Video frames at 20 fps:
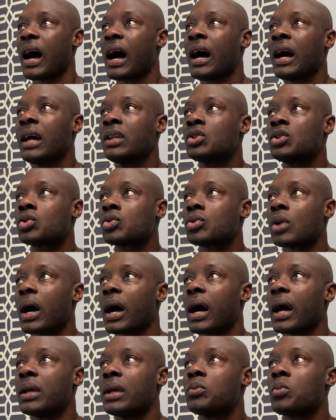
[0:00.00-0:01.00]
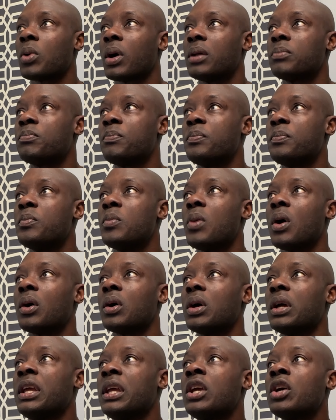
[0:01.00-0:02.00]
I tried, but
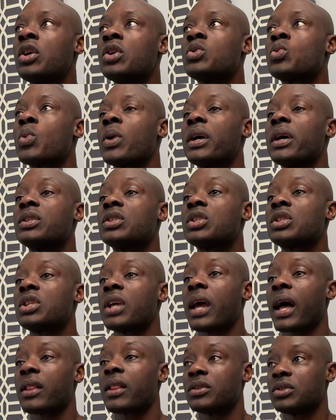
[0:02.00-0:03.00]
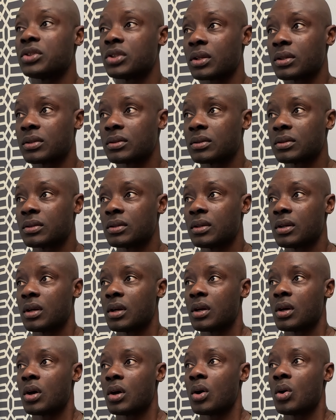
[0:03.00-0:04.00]
here's where it's challenging.
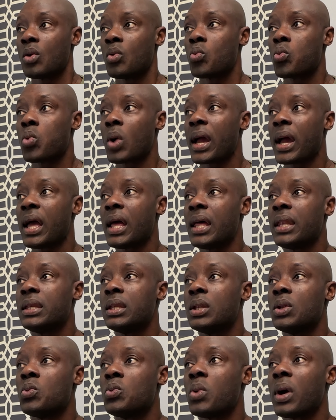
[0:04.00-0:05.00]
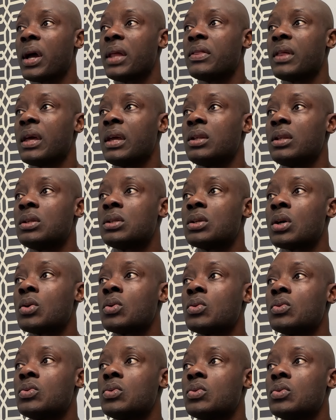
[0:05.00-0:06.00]
When they don't